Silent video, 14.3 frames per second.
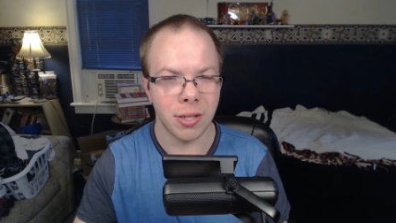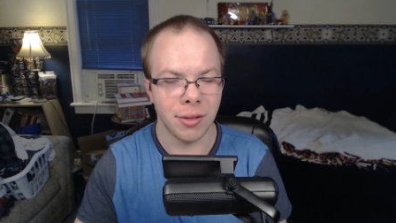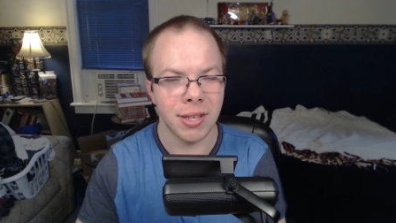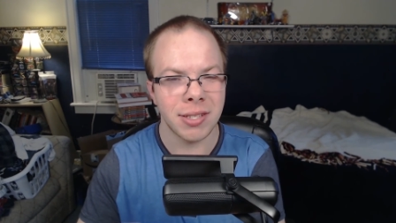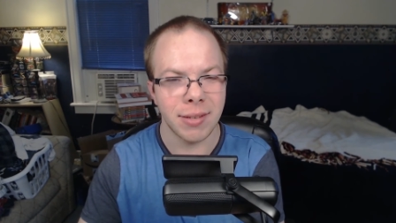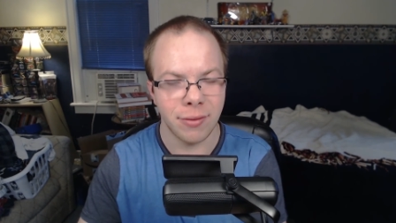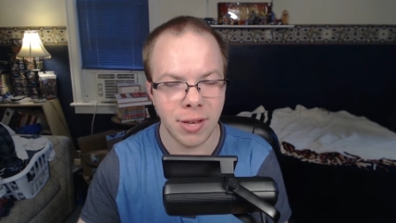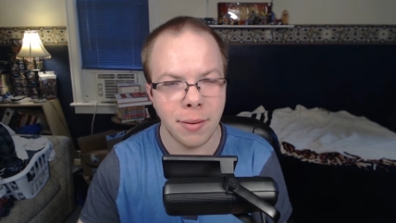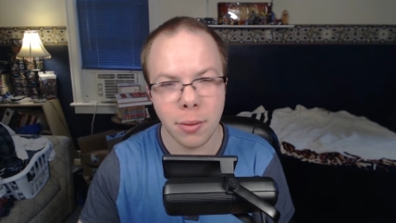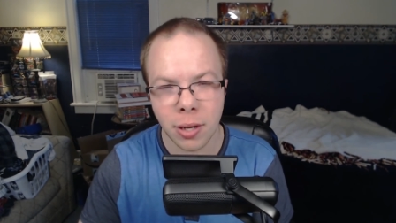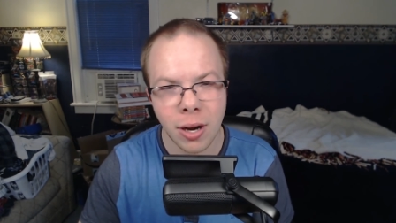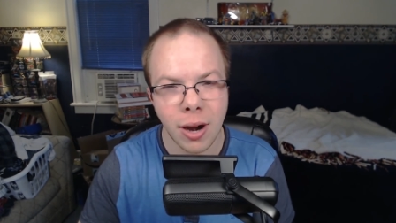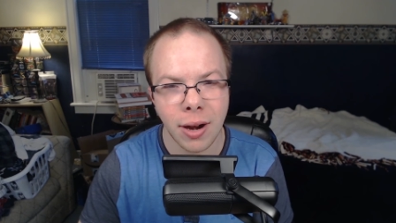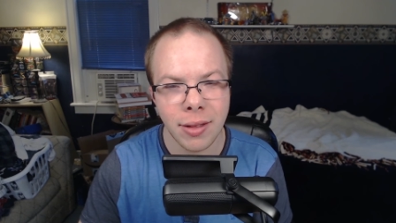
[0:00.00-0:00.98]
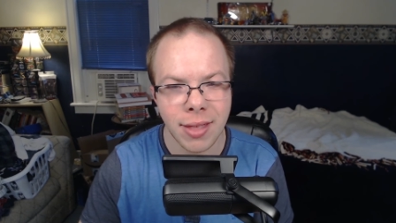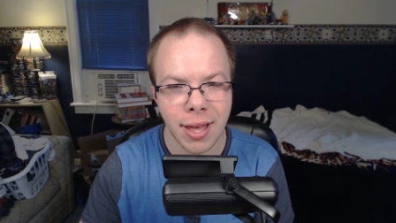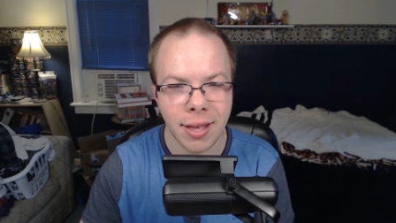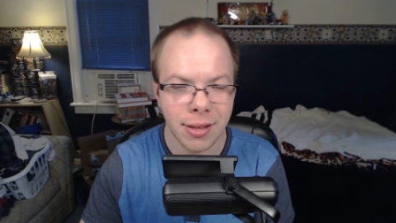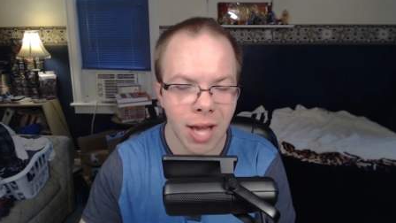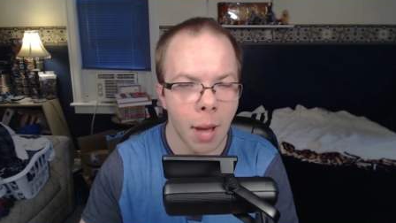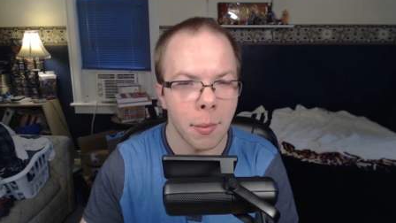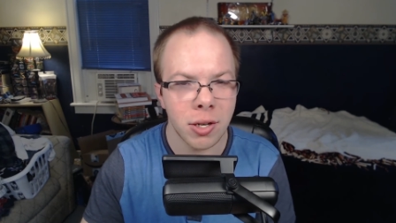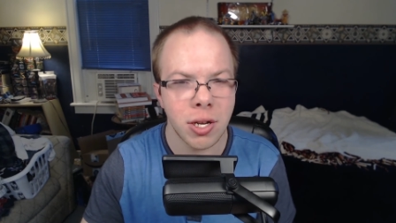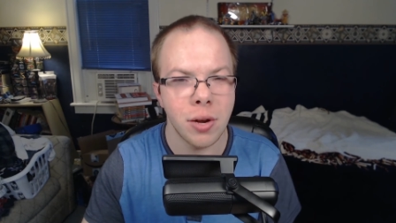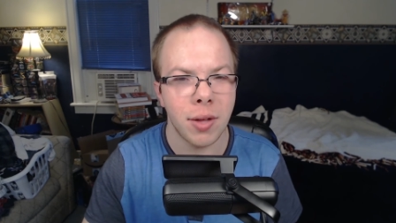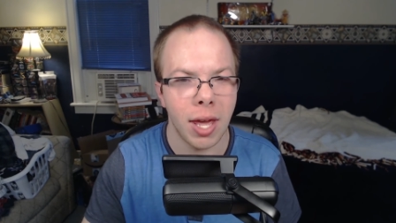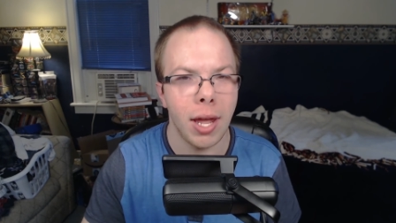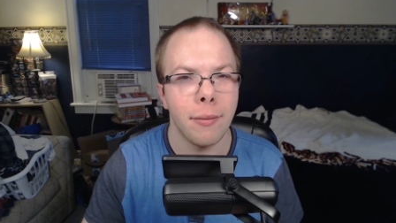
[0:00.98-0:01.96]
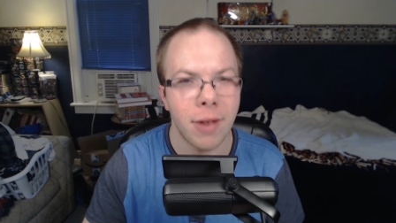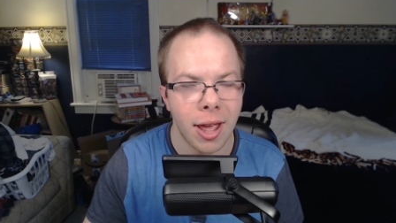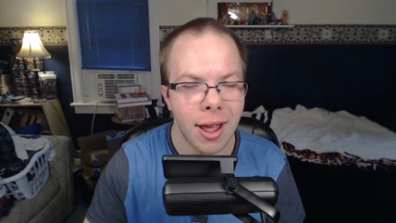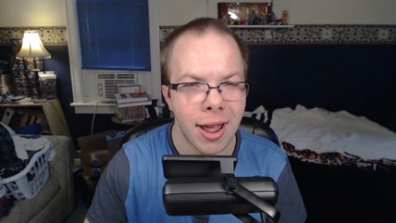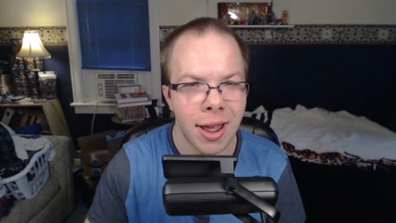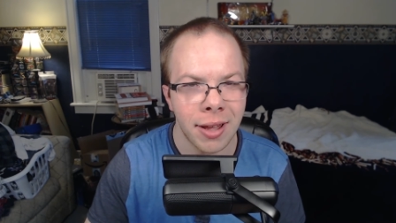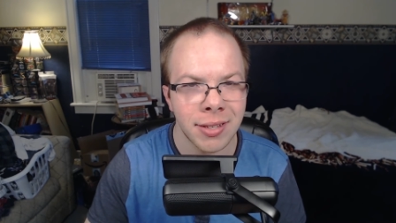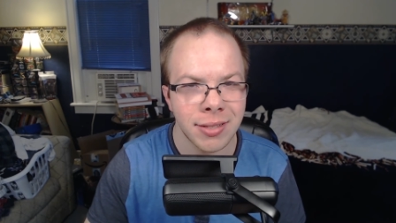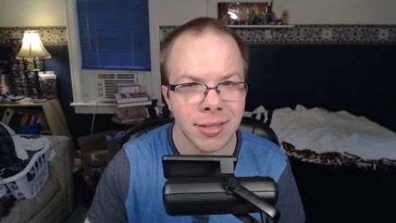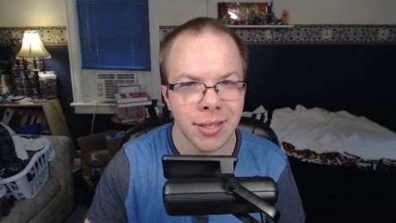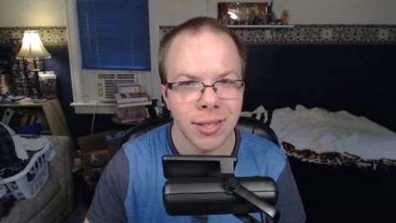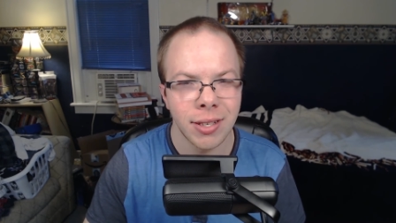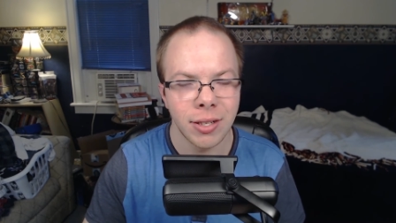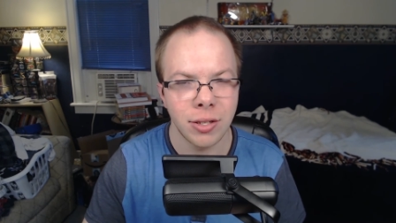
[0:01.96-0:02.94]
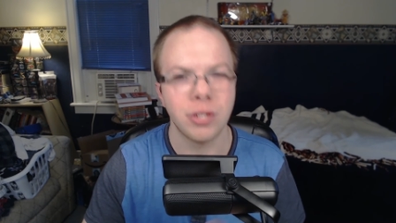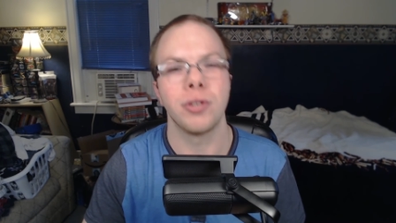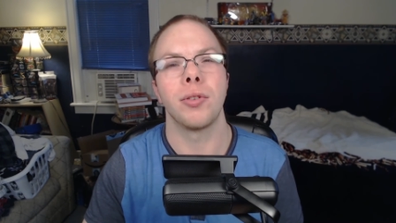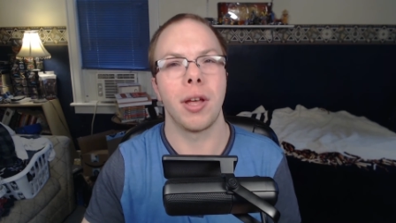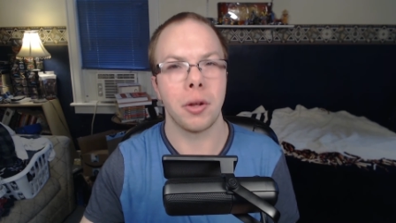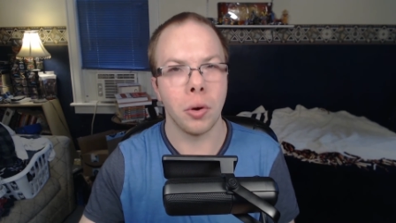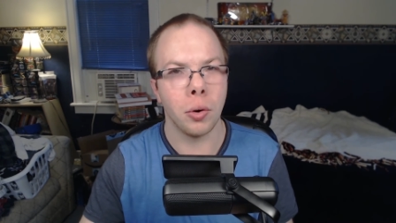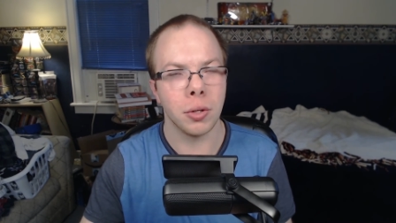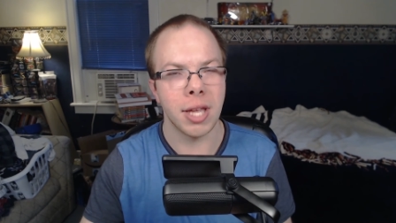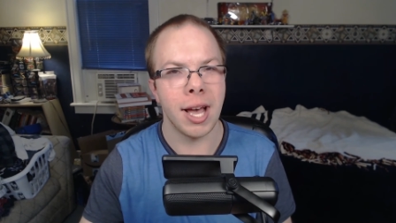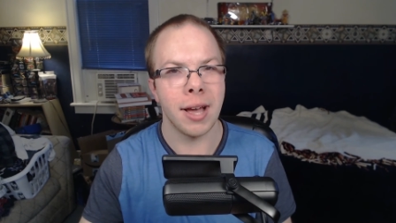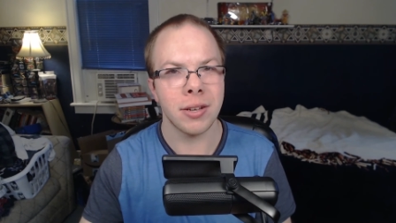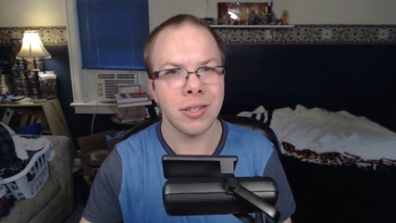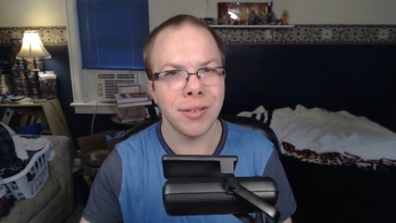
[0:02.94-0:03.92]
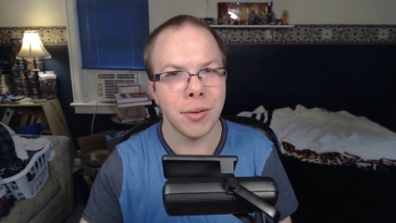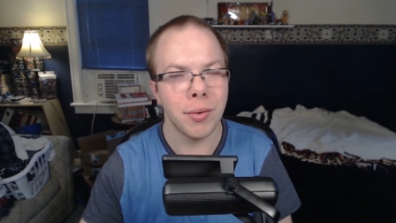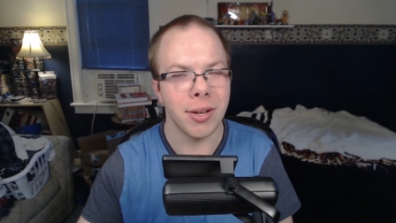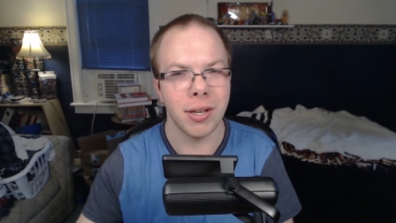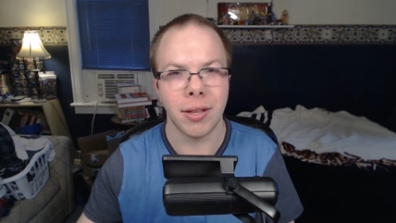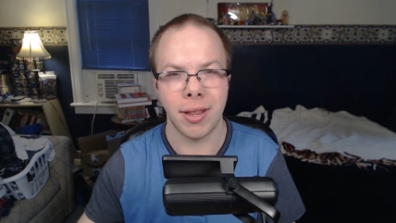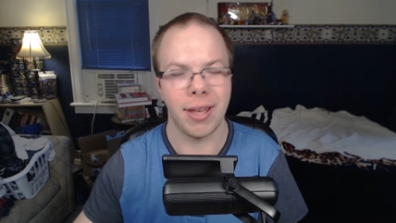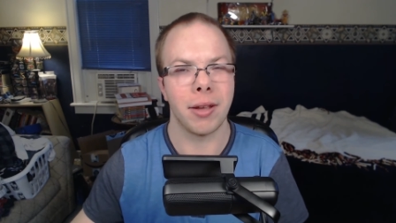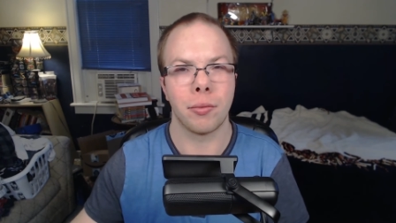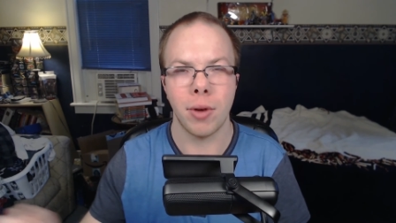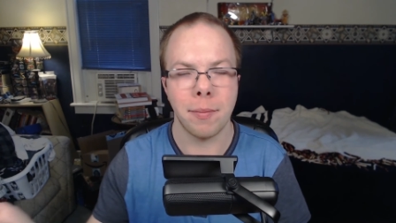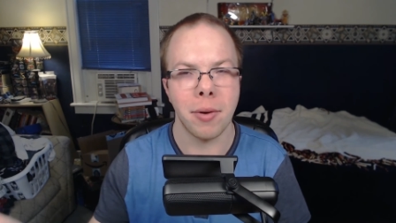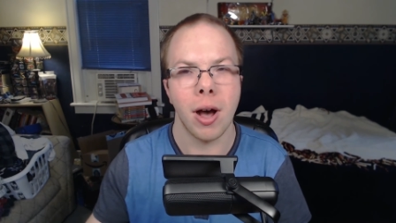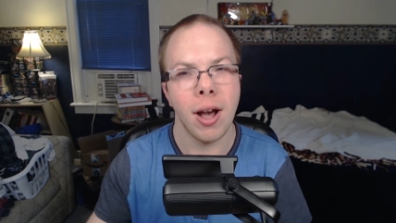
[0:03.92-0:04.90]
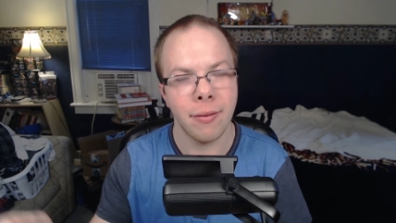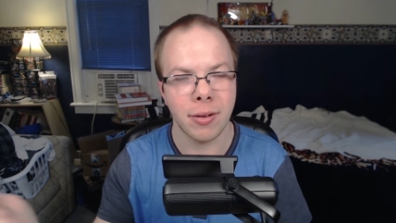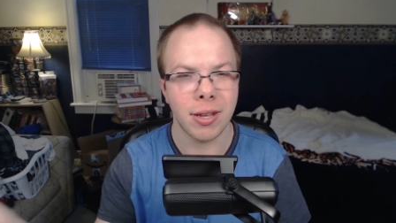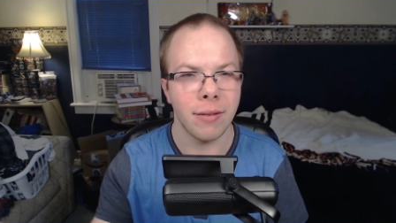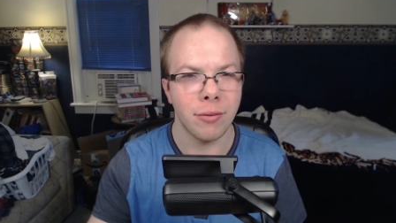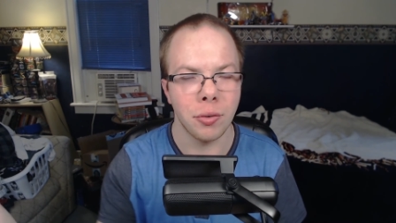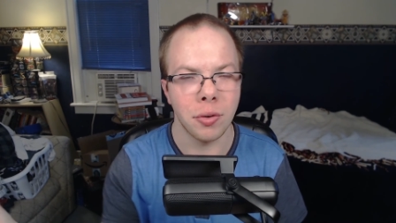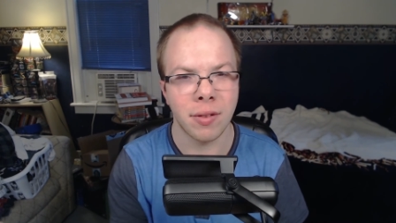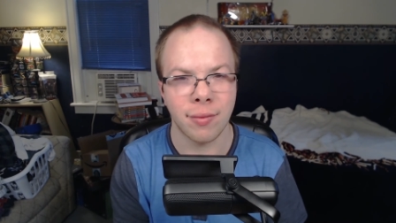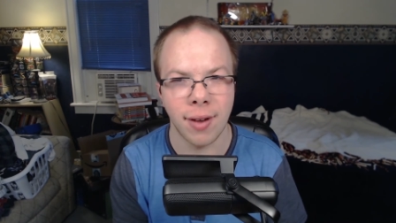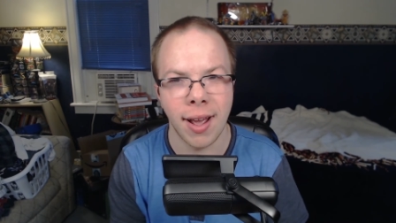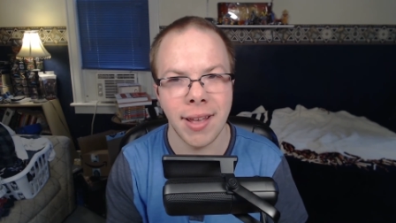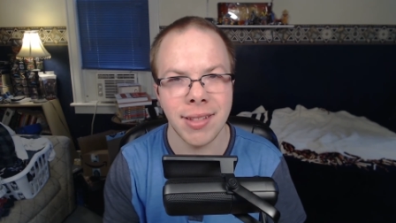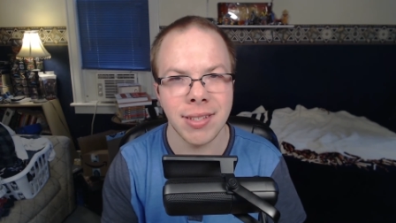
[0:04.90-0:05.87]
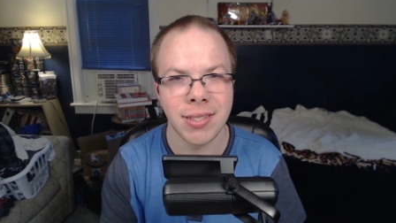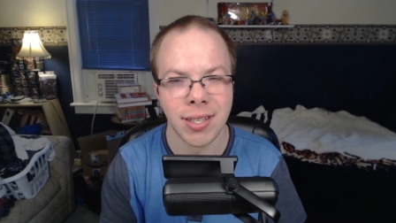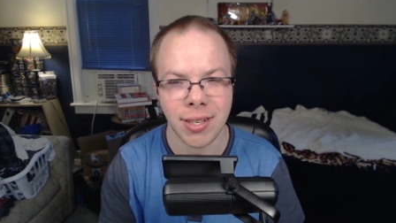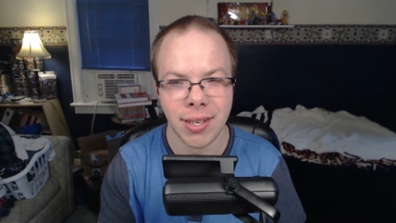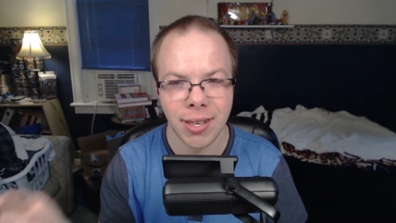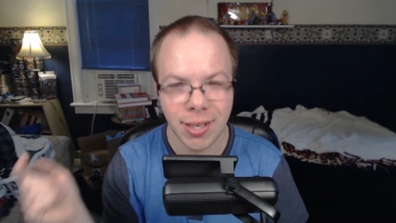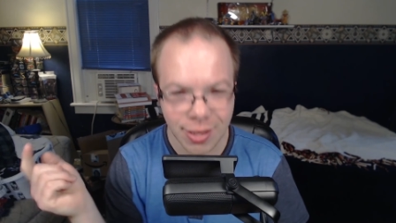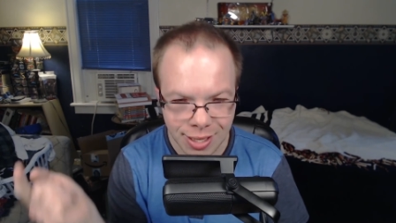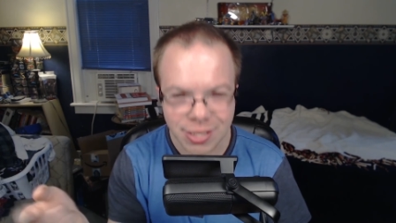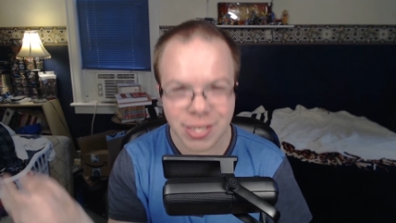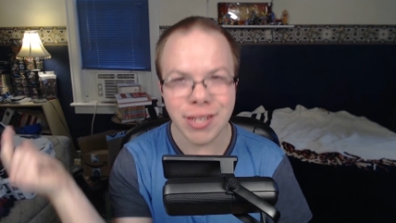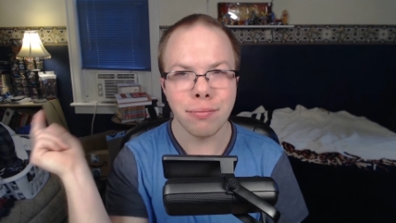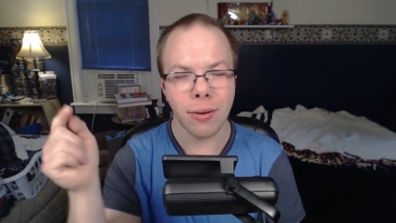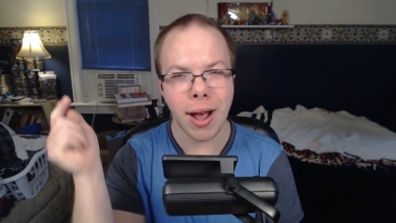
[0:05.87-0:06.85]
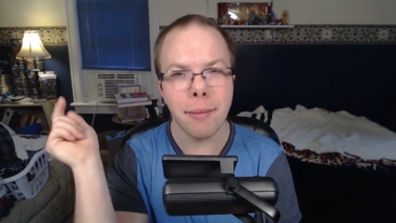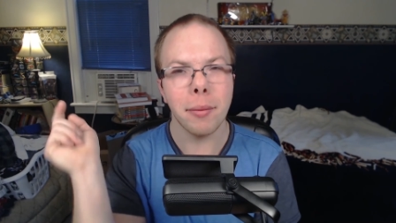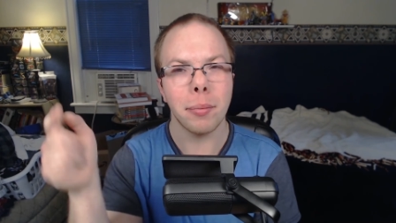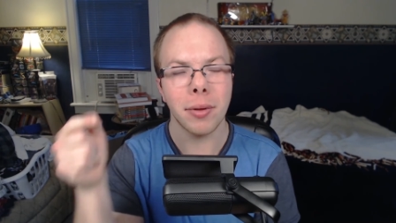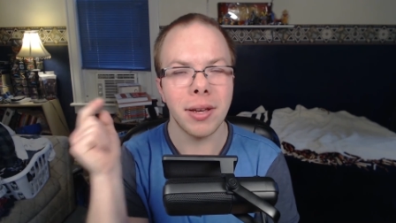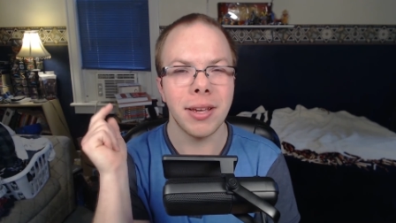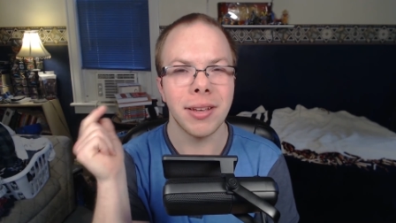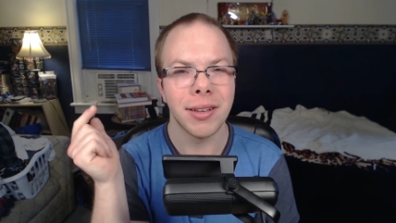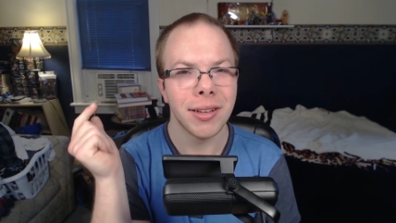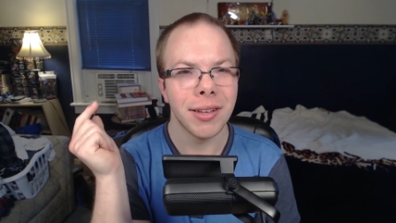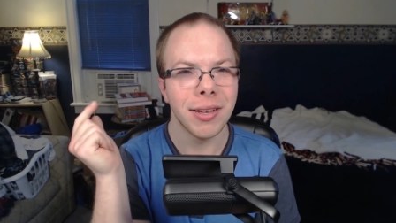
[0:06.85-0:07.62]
So this Vivre card that Yamato gave to Ace to like hold on to and to like rip off and give to his friends. This is probably